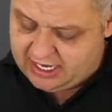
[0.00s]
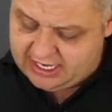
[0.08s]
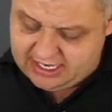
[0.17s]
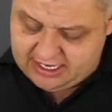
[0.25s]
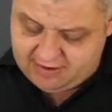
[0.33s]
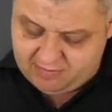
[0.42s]

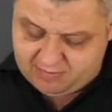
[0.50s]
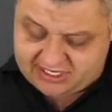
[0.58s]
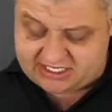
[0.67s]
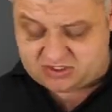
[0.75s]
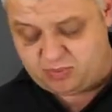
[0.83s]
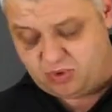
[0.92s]

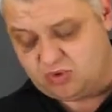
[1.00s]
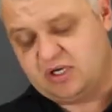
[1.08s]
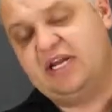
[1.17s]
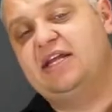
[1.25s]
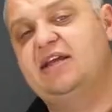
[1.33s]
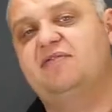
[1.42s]
But as
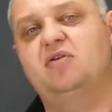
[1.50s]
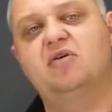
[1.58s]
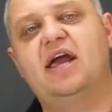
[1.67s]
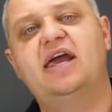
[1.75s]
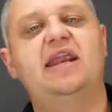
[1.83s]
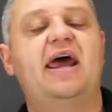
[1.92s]
importantly, if you're
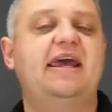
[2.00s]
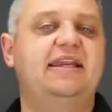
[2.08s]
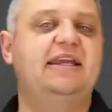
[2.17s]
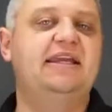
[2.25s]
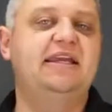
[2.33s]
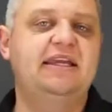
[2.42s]
getting
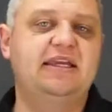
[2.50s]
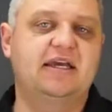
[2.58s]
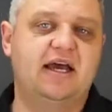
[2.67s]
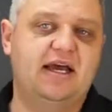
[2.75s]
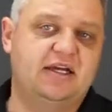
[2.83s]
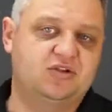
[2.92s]
any